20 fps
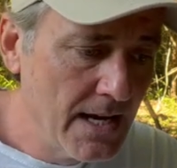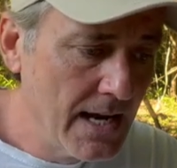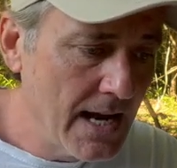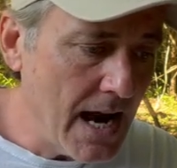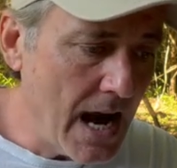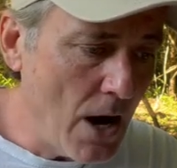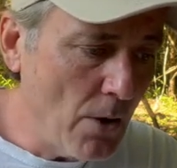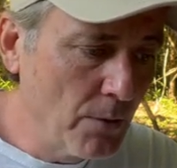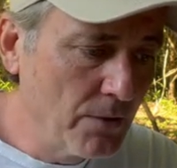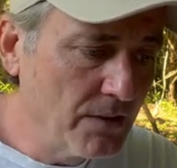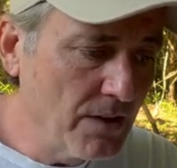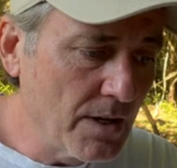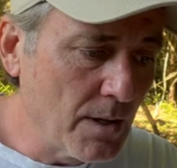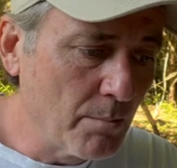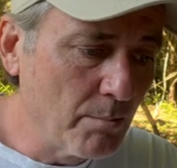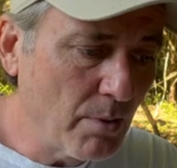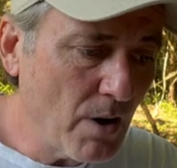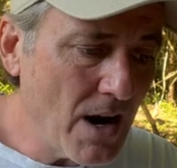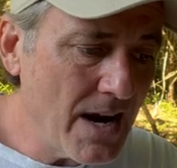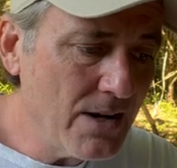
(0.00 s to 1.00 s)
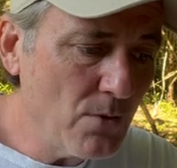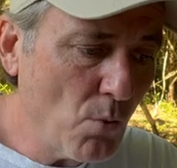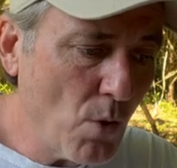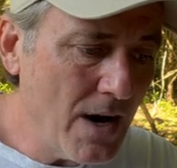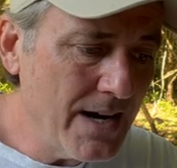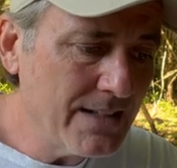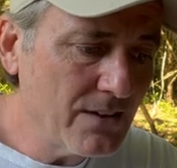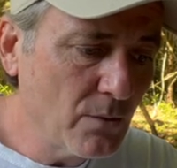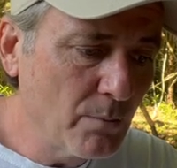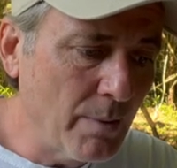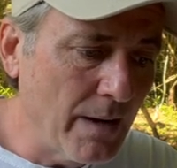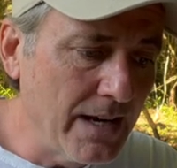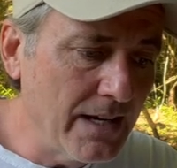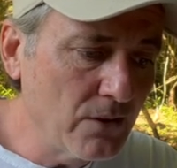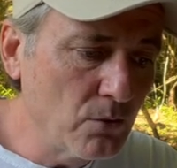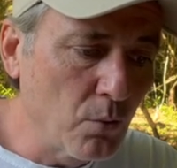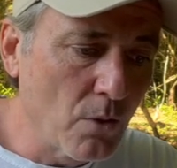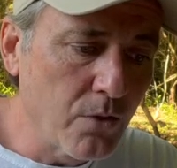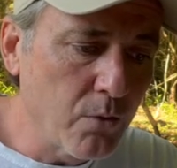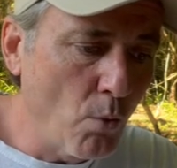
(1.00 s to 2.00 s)
I was in a bright white
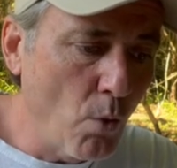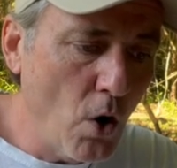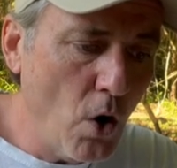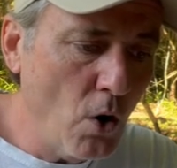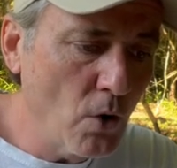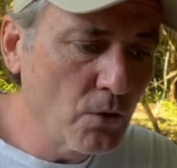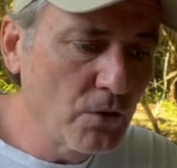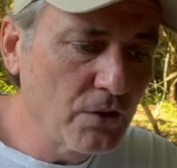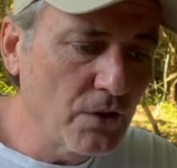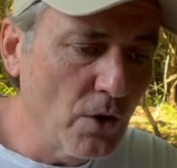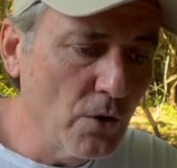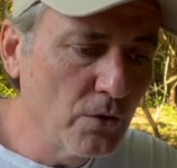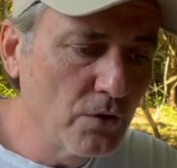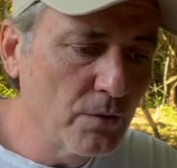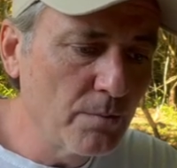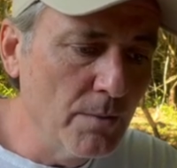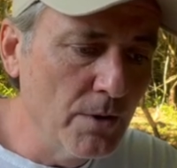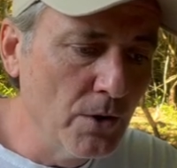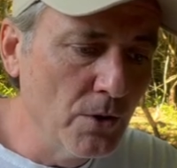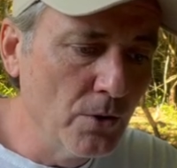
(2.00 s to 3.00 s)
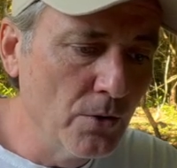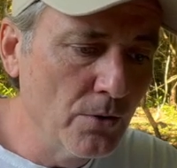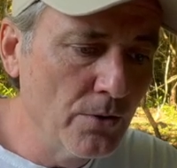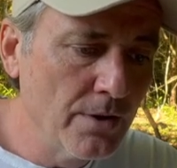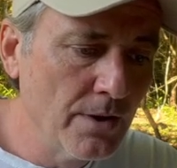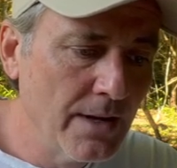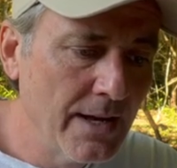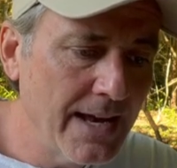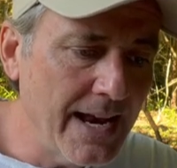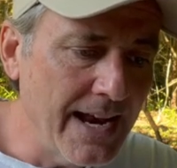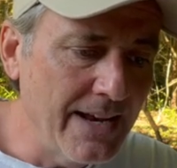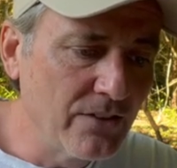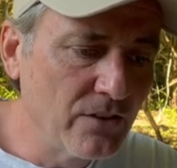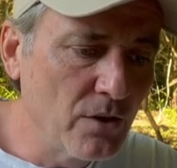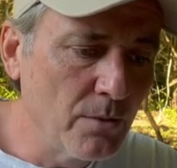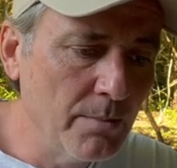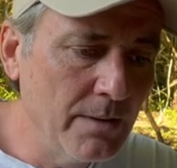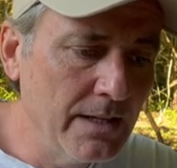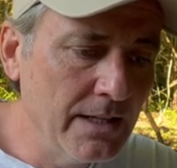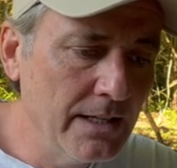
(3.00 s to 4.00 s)
space with walls so smooth as to
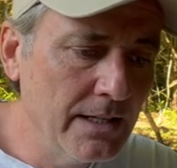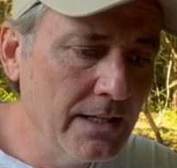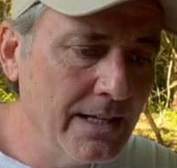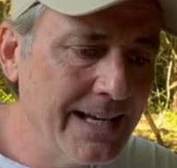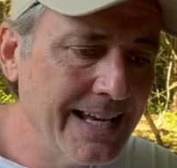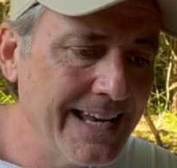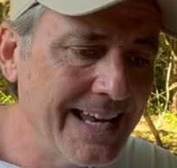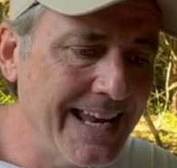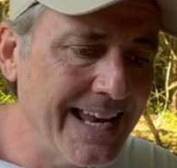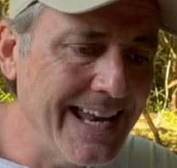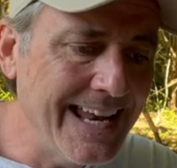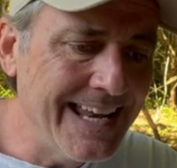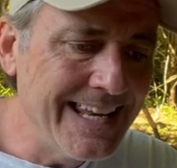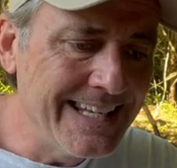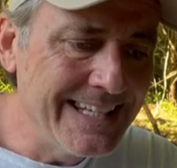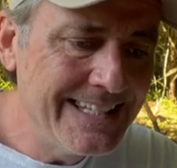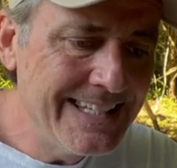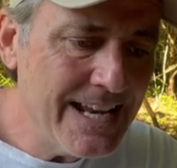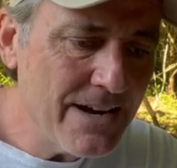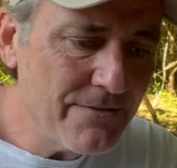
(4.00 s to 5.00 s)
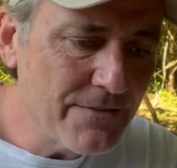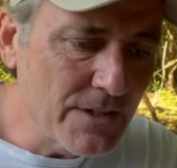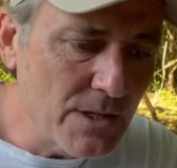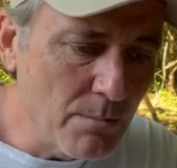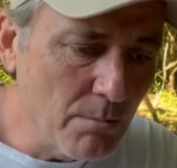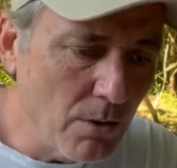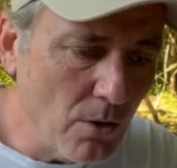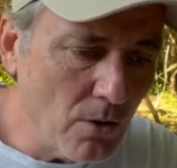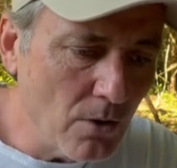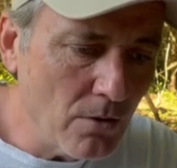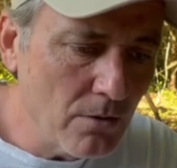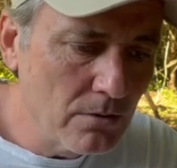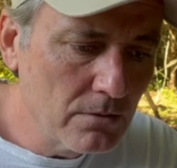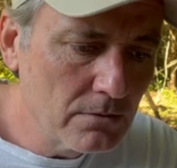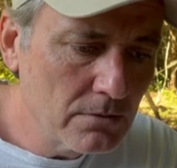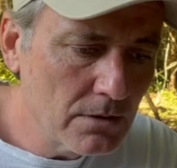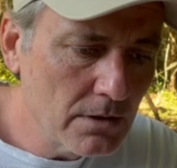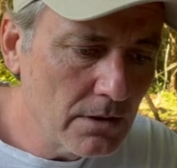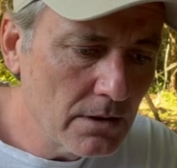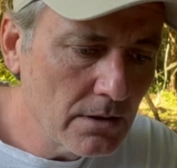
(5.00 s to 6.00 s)
be indefinable
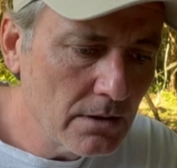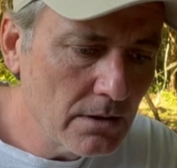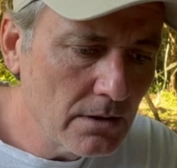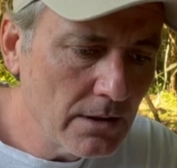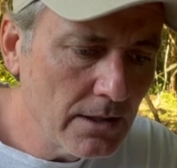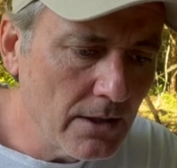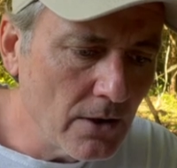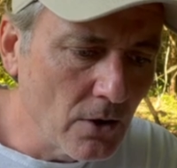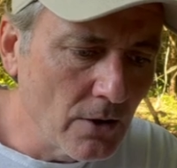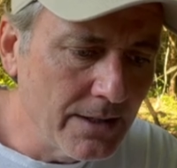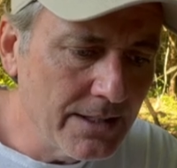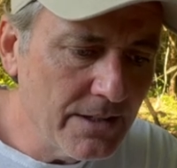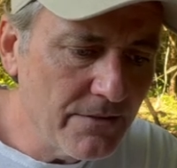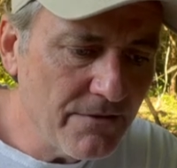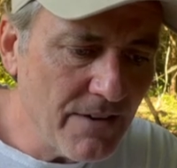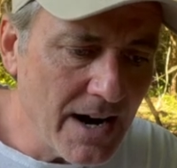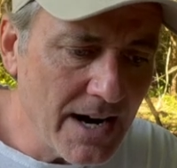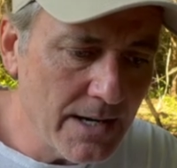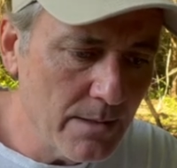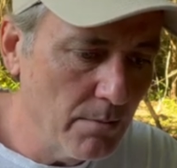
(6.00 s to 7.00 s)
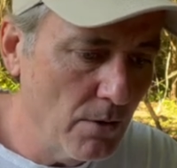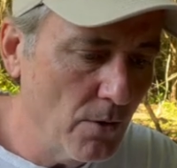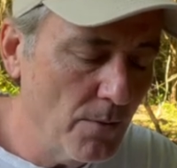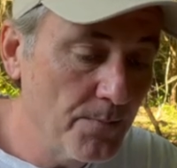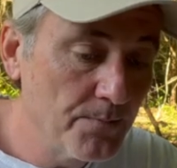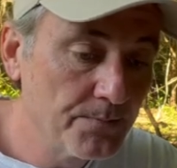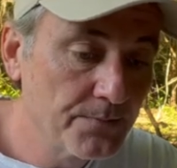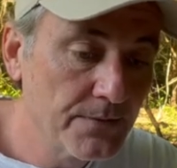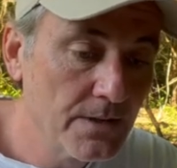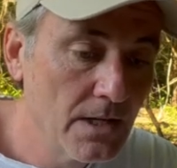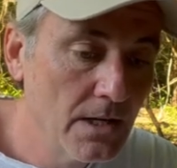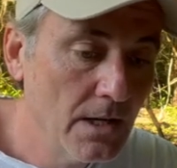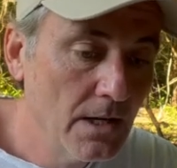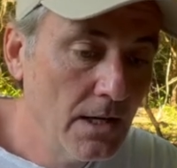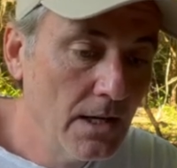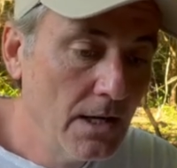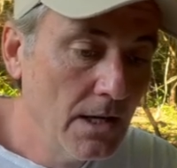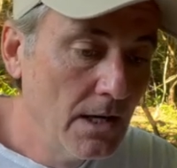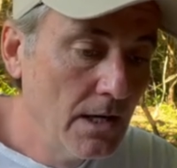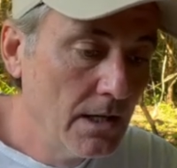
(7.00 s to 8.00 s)
or indefinable.
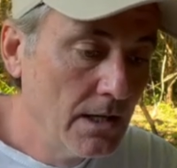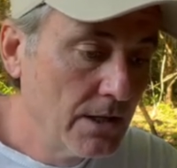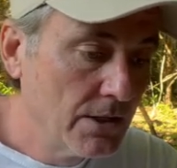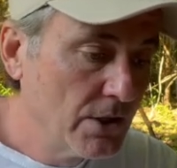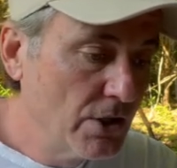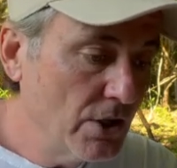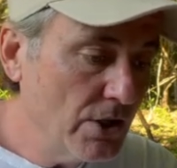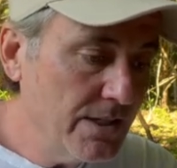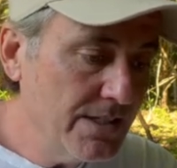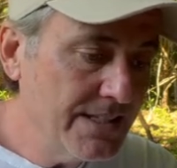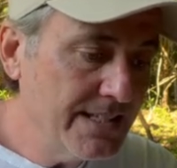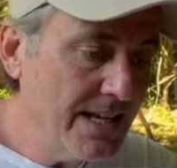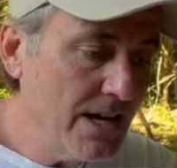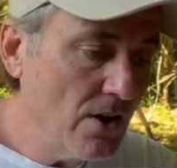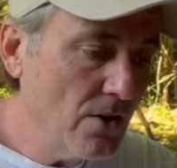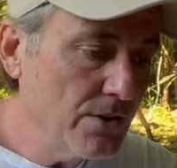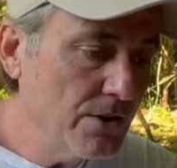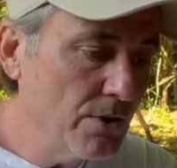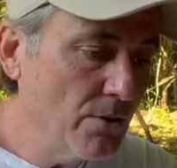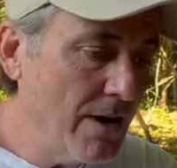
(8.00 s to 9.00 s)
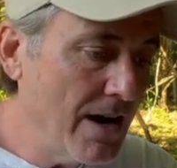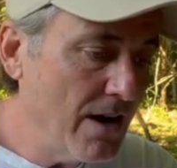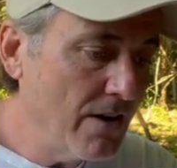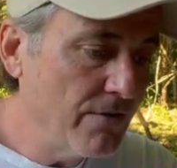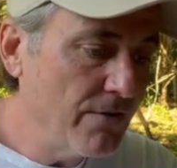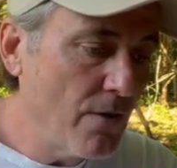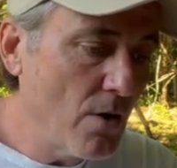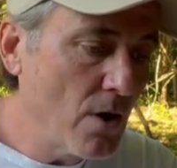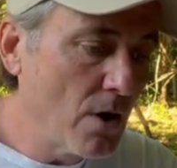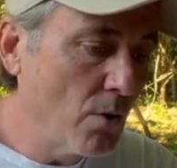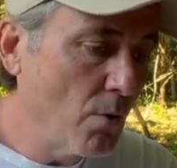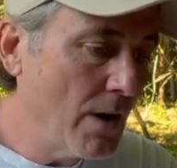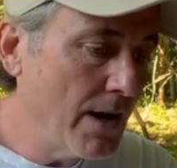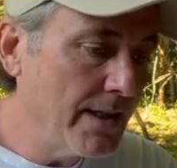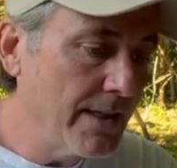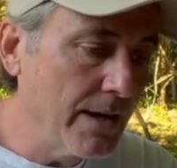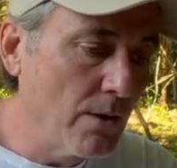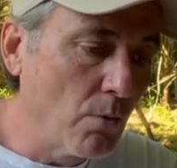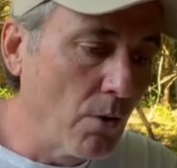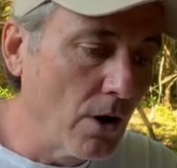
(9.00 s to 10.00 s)
Couldn't tell you how far away
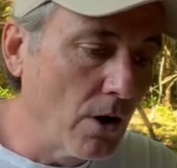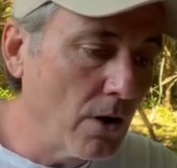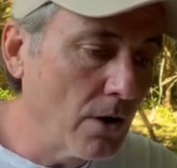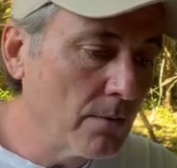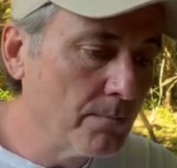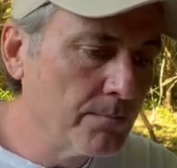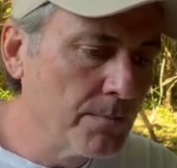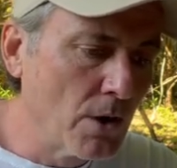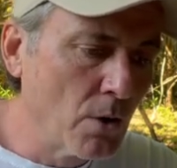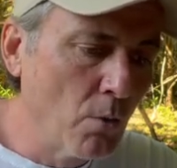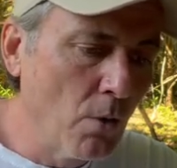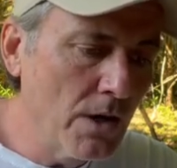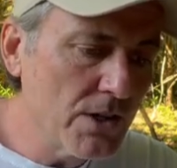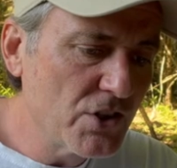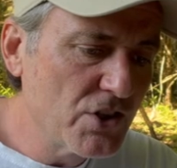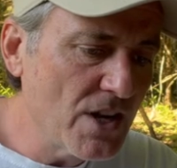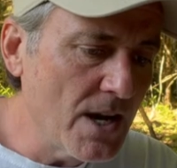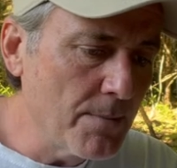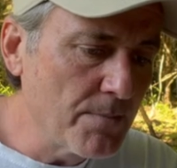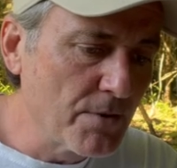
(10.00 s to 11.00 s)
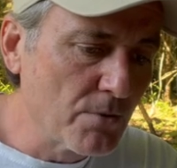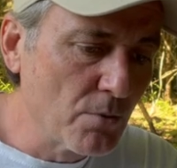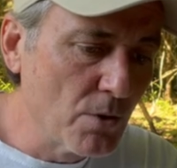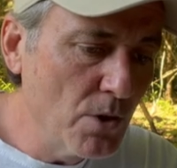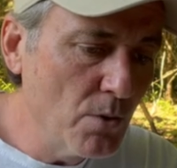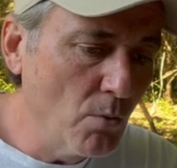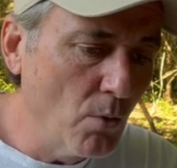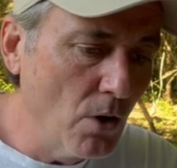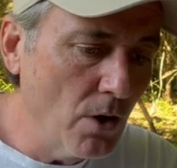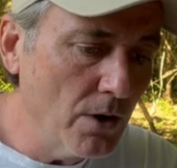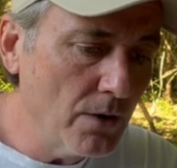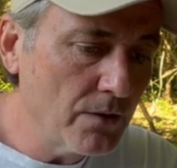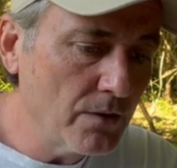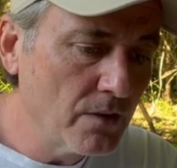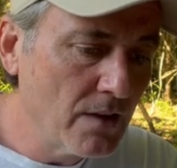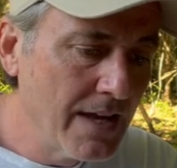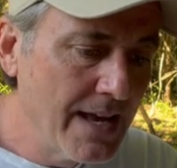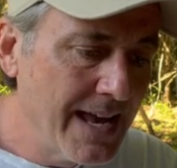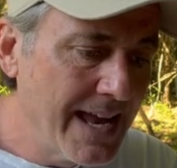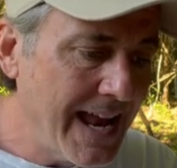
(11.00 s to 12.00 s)
they were or what shape the room was.
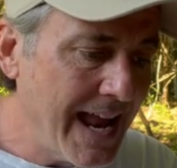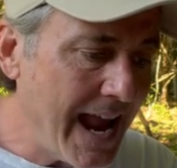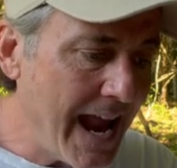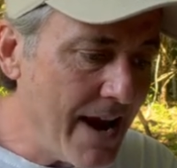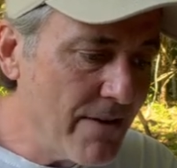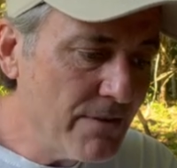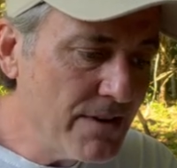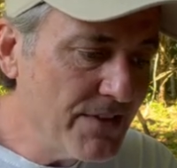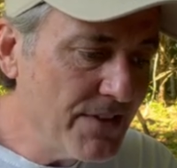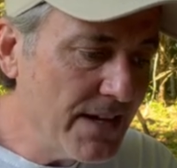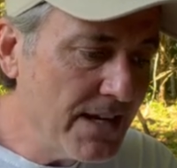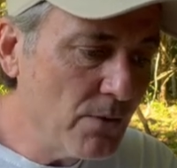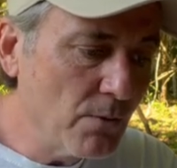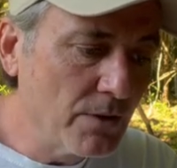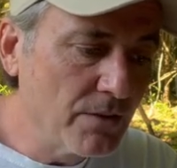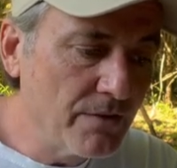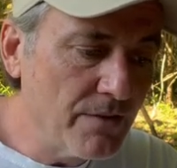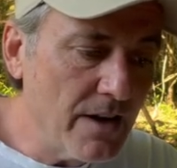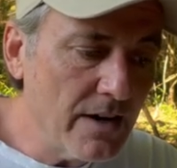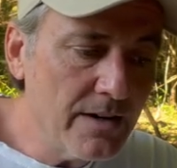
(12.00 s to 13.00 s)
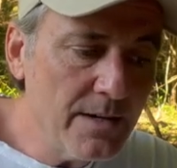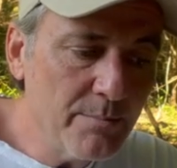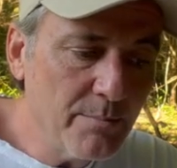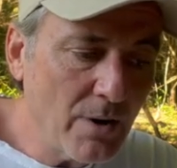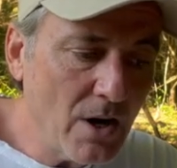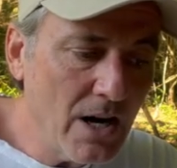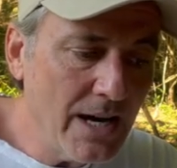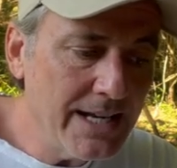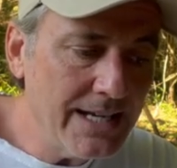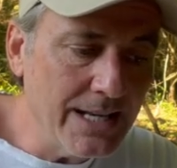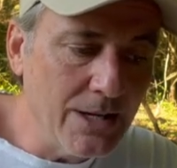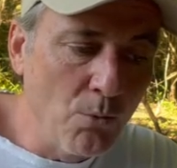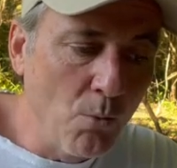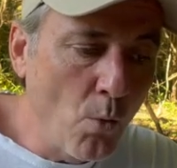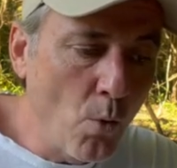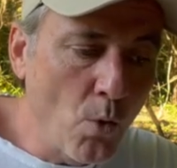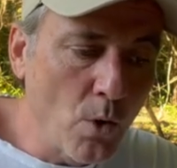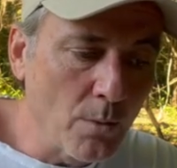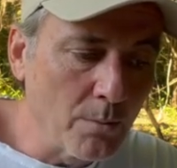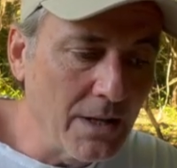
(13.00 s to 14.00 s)
Everything was very bright and
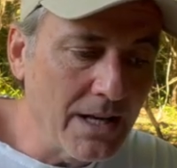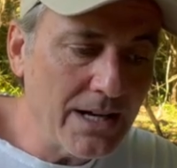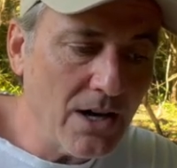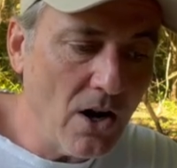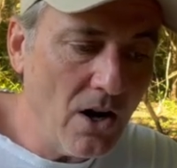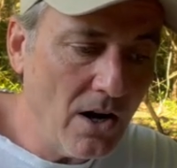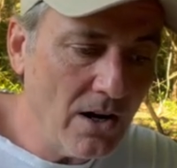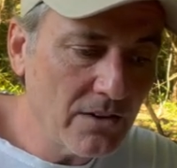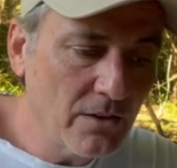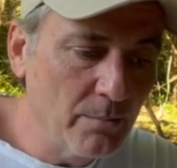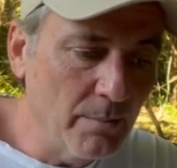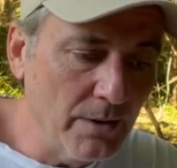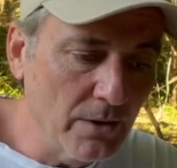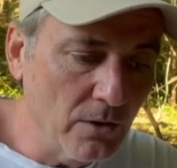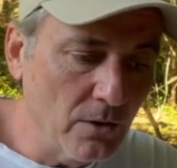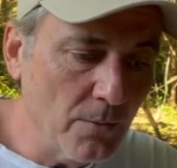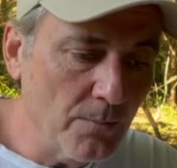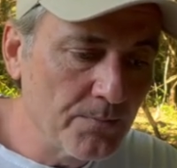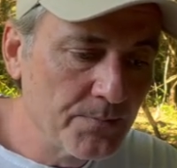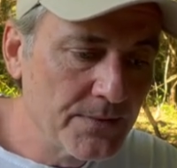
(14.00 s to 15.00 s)
warm like a hospital.